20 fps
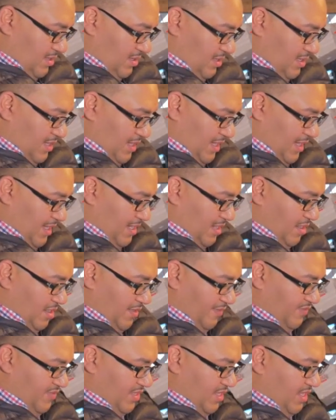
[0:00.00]
yeah, I
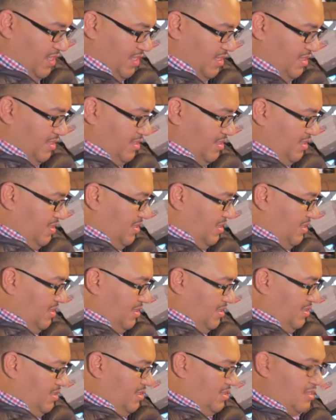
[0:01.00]
love the
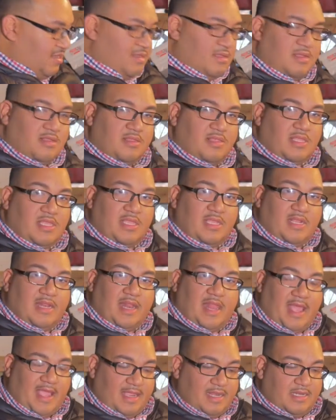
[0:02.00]

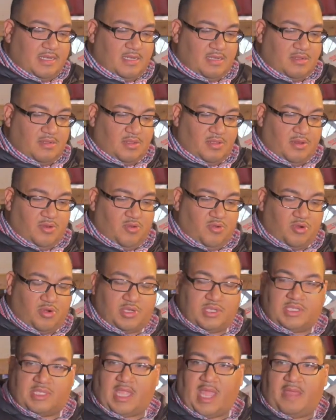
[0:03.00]
line, the lure
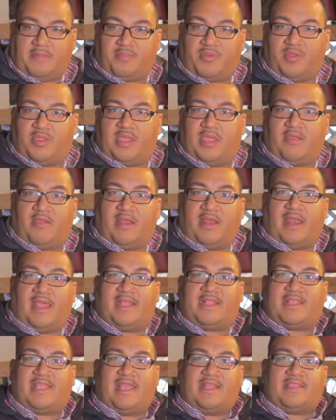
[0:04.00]
stopper there. I
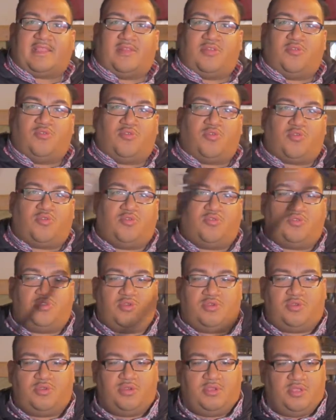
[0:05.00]
like that, the lure holder.